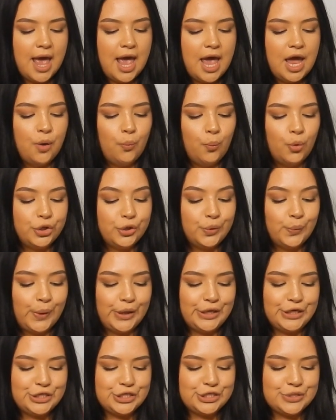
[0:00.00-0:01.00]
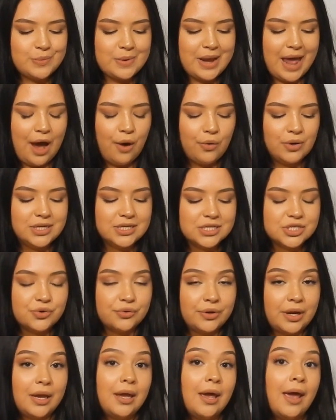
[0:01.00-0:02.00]
and what you want to do now is
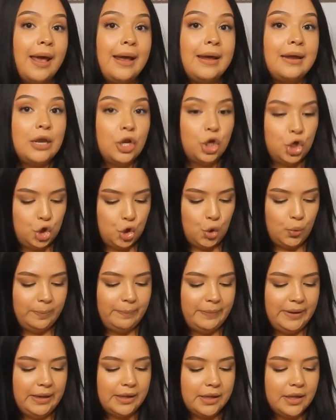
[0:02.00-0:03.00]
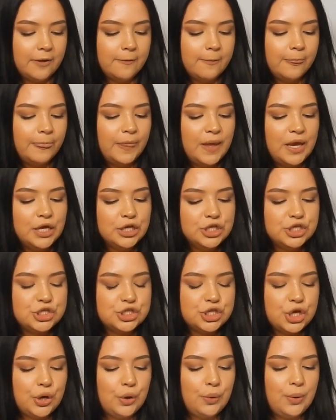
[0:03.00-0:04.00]
create a notebook.
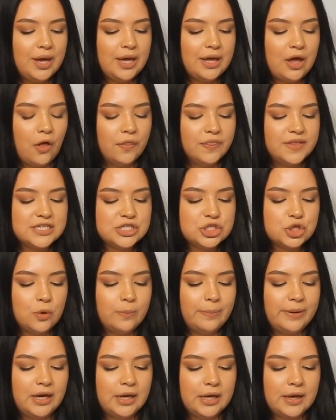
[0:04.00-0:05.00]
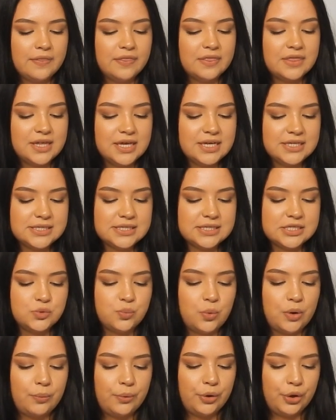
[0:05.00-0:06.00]
So on this notebook, this is
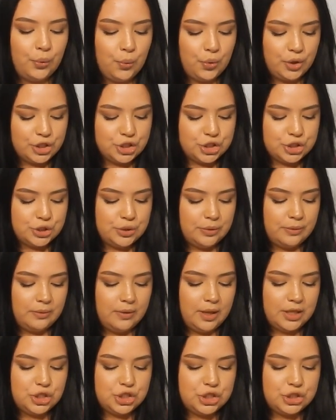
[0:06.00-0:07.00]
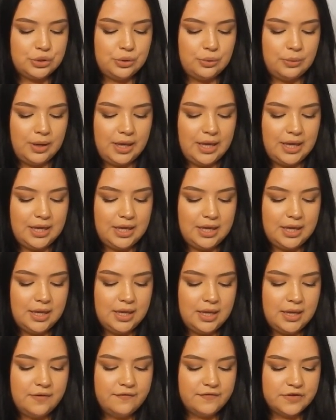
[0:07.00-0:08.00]
where we're going to do
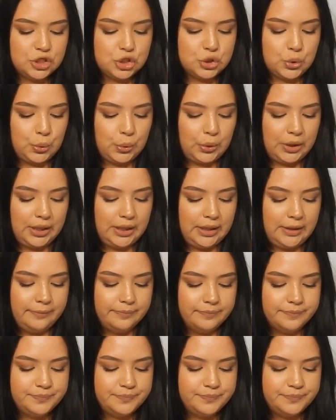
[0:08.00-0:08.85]
inventory.